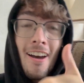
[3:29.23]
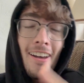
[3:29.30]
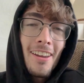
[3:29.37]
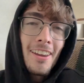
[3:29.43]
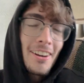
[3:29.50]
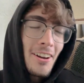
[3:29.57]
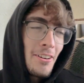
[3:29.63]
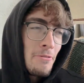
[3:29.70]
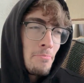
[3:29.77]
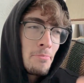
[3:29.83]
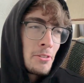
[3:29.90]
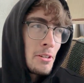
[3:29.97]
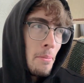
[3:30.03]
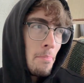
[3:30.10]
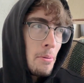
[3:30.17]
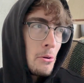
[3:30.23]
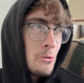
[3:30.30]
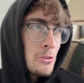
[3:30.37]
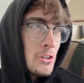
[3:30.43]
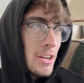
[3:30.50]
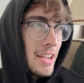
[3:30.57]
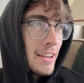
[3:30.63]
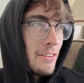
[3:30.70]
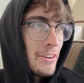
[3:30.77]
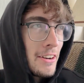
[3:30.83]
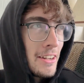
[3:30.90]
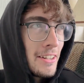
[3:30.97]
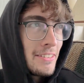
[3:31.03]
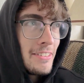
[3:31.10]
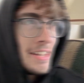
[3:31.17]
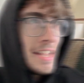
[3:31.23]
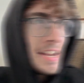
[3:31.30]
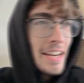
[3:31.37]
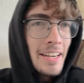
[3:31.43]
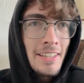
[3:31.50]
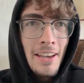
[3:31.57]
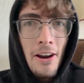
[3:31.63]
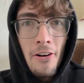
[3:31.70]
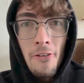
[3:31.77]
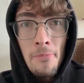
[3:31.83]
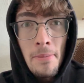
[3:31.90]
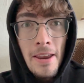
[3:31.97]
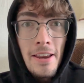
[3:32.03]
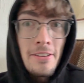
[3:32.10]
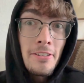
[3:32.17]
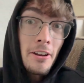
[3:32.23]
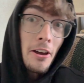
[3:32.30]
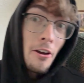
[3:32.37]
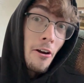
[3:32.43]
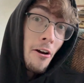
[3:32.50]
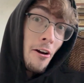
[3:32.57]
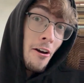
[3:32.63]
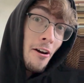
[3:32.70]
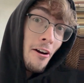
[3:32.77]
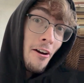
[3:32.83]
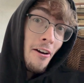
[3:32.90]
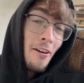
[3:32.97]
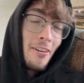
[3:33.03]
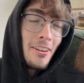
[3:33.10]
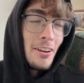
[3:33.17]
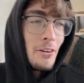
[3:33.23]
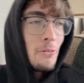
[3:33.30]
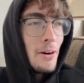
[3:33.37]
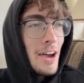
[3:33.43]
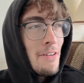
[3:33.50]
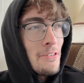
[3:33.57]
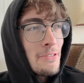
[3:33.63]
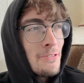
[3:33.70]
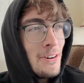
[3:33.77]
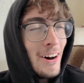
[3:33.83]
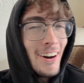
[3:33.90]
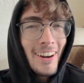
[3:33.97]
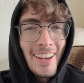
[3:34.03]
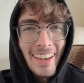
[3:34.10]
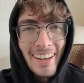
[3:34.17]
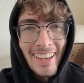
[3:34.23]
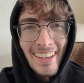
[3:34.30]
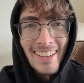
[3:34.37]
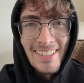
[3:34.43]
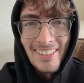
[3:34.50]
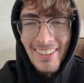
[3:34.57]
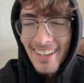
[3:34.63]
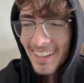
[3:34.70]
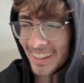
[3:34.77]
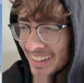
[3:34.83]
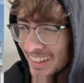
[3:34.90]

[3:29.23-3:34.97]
you know, some bullshit. They're at the Leaning Tower of Pisa like, you know, whatever the fuck it is, right?